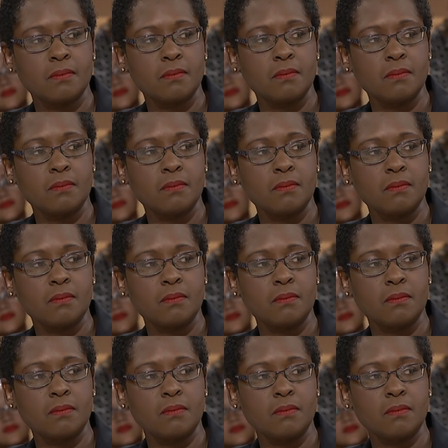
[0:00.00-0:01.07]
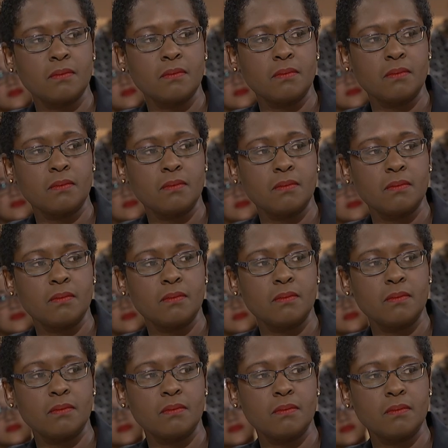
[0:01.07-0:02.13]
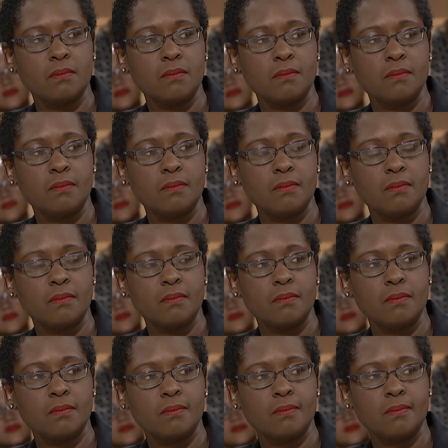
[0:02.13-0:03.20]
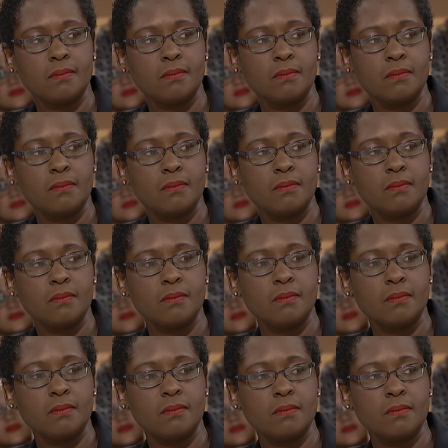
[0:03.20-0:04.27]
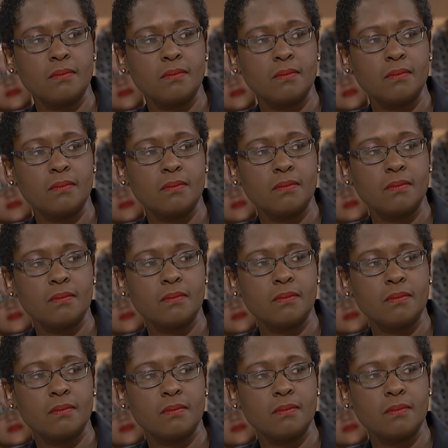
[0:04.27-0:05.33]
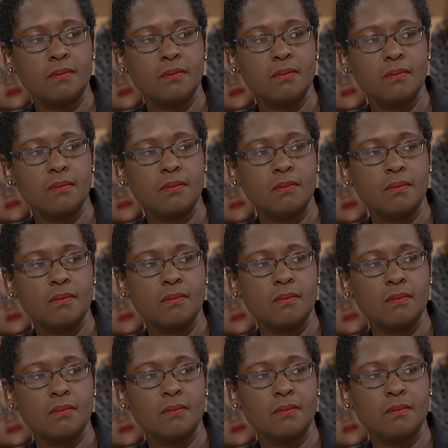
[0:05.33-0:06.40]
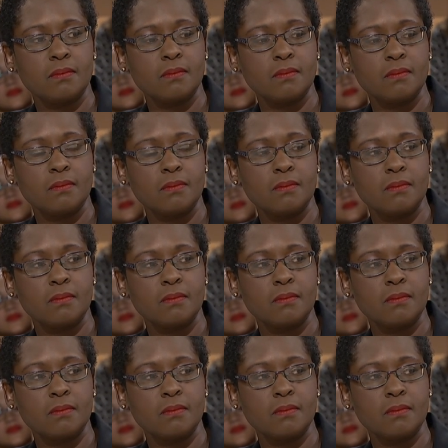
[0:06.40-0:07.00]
(silent)